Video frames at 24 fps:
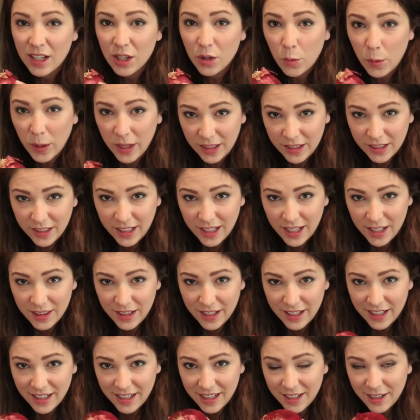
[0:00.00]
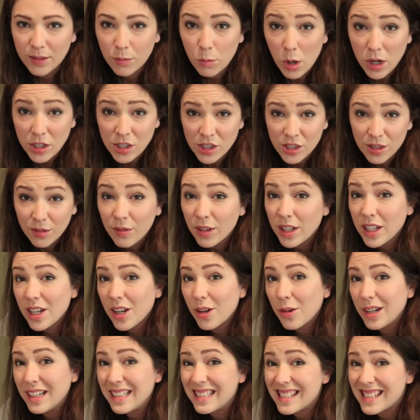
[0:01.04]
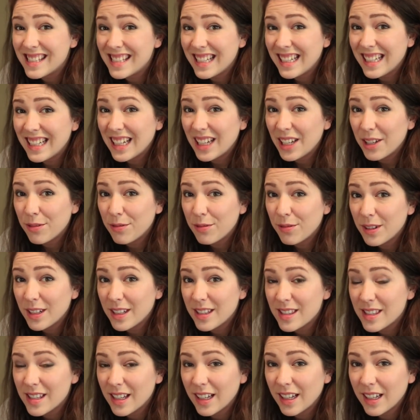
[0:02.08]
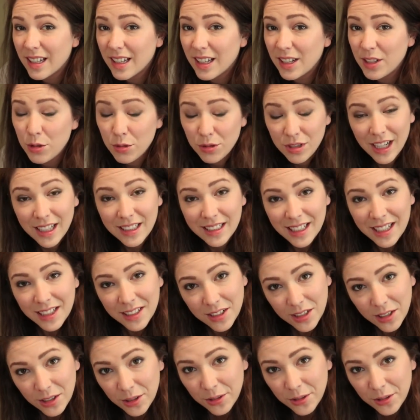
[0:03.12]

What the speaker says: quickly, then watch the video and see if it's a new technique to